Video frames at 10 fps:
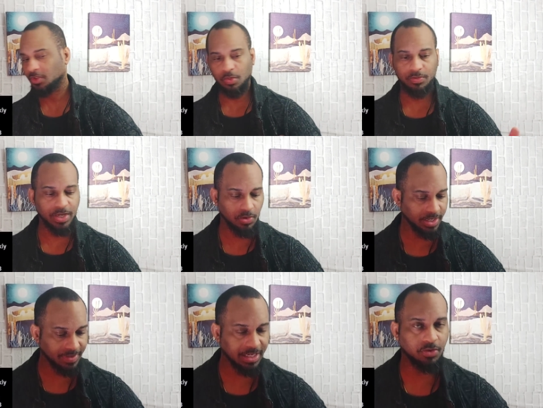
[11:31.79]
We
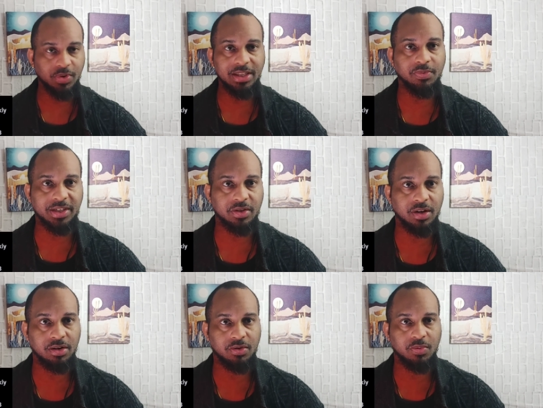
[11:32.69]
don't even need to read the rest of
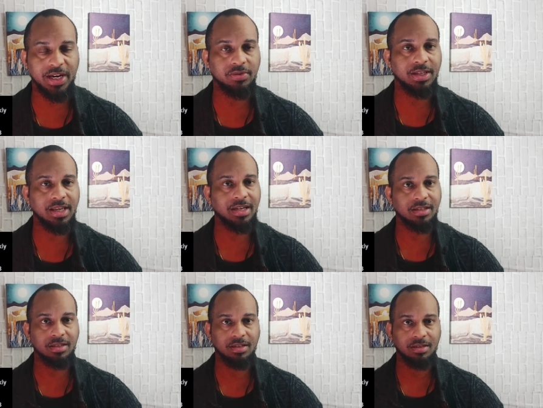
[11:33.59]
the article. Why do you think that
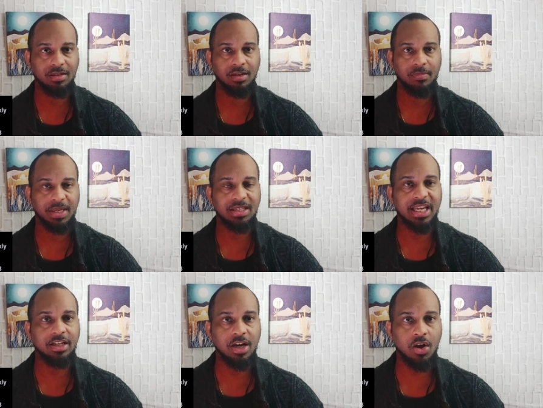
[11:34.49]
is? Because
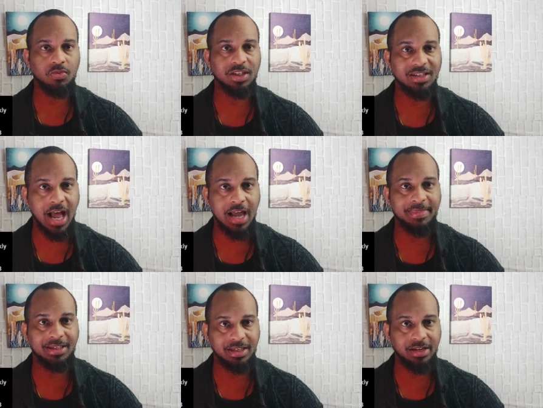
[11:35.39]
they know the
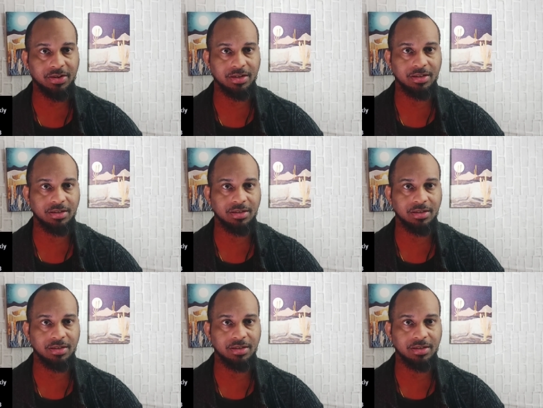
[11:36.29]
time is near.